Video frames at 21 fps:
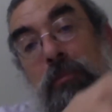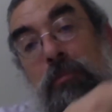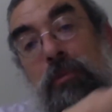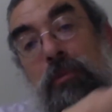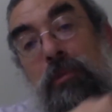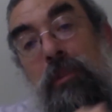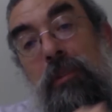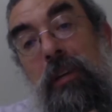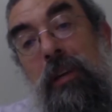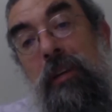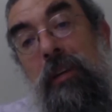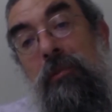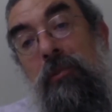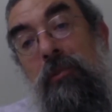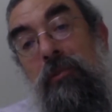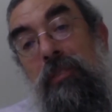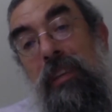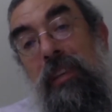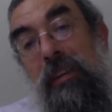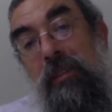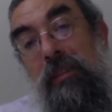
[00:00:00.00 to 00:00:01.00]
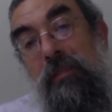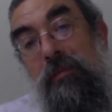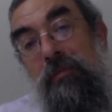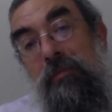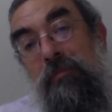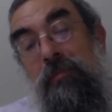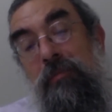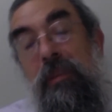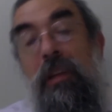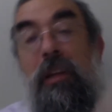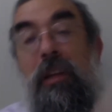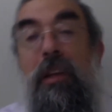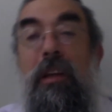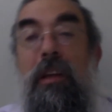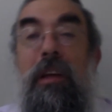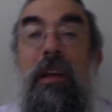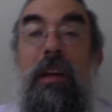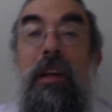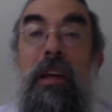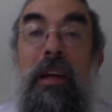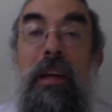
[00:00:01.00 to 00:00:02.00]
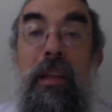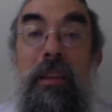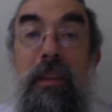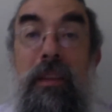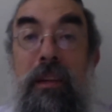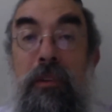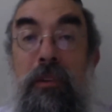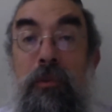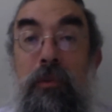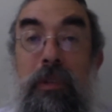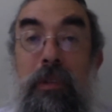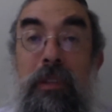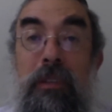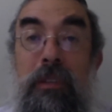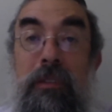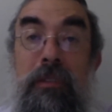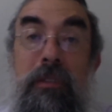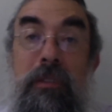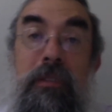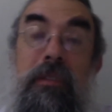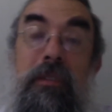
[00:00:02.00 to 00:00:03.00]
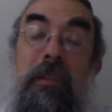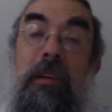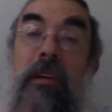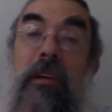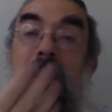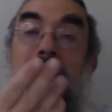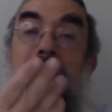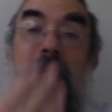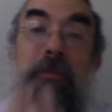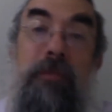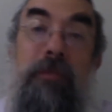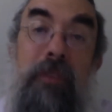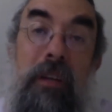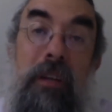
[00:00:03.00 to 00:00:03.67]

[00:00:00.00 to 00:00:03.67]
you have to pull the arrow, right? You pull the arrow down.